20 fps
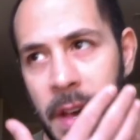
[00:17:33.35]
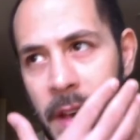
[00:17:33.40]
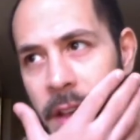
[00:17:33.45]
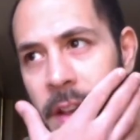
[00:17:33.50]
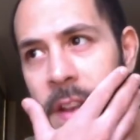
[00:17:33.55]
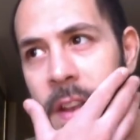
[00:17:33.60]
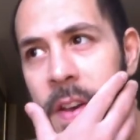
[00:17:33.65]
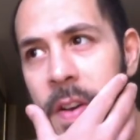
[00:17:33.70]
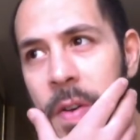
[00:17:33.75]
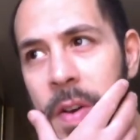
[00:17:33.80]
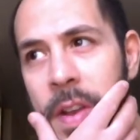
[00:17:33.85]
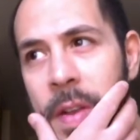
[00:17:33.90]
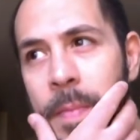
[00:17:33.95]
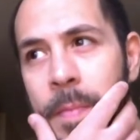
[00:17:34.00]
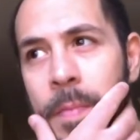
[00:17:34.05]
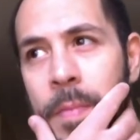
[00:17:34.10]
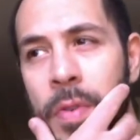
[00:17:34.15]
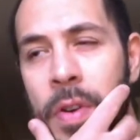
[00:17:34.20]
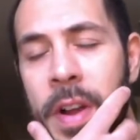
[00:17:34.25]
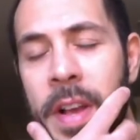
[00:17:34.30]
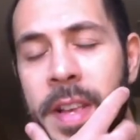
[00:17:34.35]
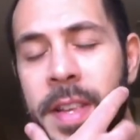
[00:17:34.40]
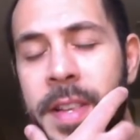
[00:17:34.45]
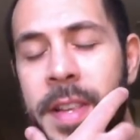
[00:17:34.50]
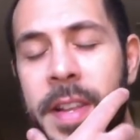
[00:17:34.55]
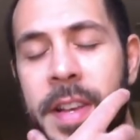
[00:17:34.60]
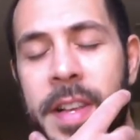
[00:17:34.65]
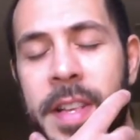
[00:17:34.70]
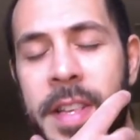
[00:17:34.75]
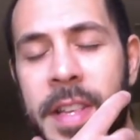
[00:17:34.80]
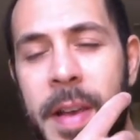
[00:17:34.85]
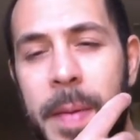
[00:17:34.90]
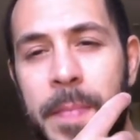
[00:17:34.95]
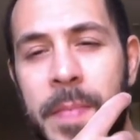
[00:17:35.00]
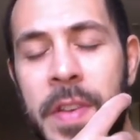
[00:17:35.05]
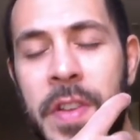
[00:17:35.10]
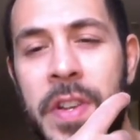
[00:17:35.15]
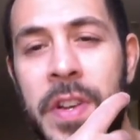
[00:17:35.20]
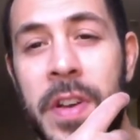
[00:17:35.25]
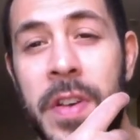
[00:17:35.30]
and embrace and
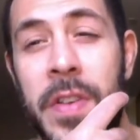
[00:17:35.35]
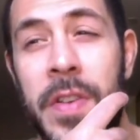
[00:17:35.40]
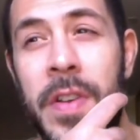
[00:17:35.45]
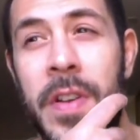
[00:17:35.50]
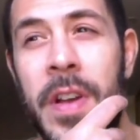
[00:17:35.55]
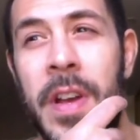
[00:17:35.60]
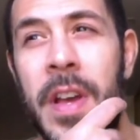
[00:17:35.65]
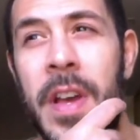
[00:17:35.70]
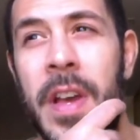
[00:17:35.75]
accept each other.